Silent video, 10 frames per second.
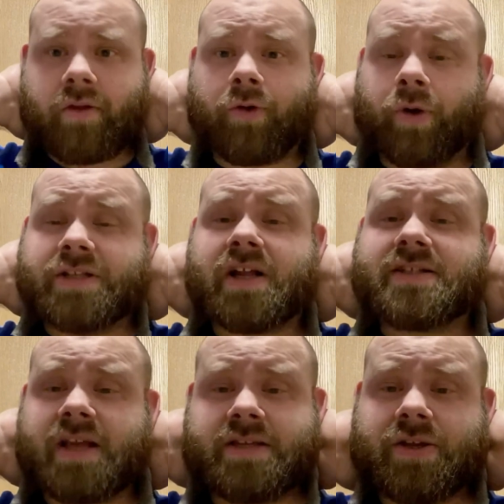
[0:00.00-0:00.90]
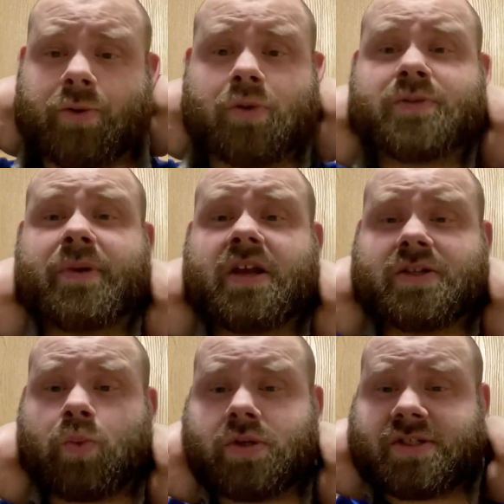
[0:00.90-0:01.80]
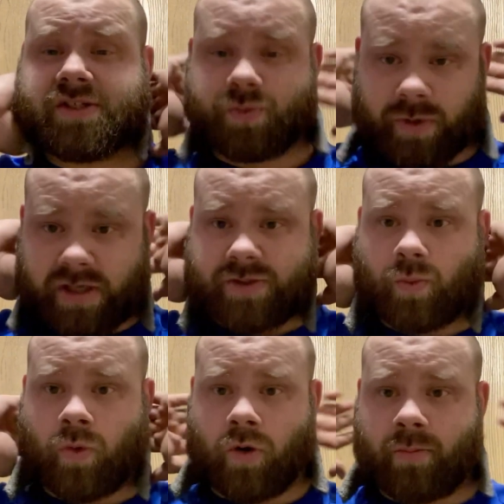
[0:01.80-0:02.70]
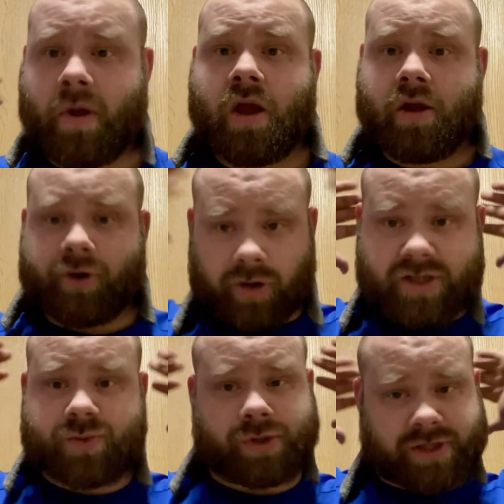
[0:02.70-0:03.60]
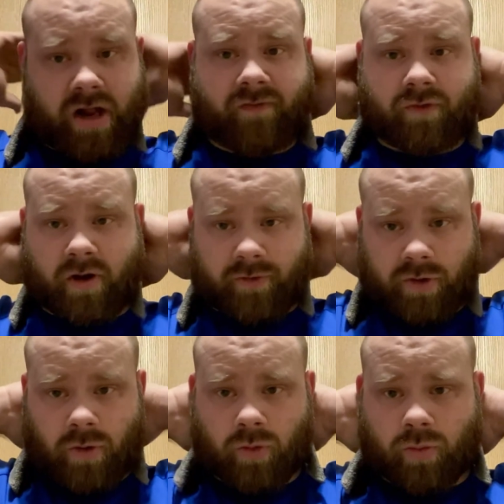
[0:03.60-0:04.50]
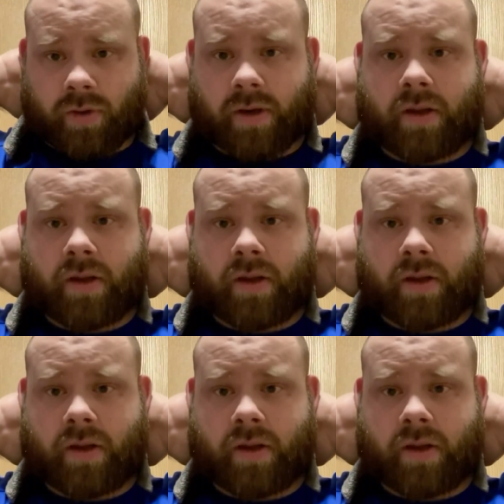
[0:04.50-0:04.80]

The reason I say two is because once this one gets warm, you're going to switch it out for another cold one.